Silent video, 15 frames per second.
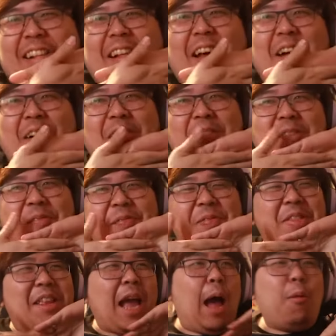No,
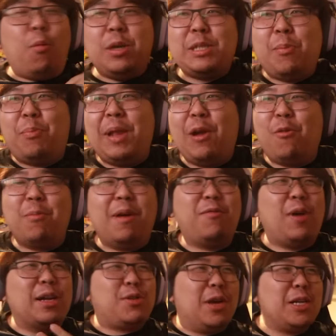I wasn't playing with my...
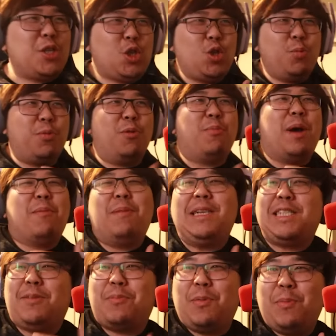I tried super, but I
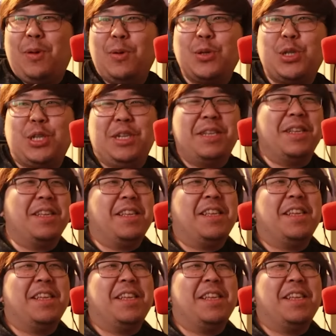messed up the motion.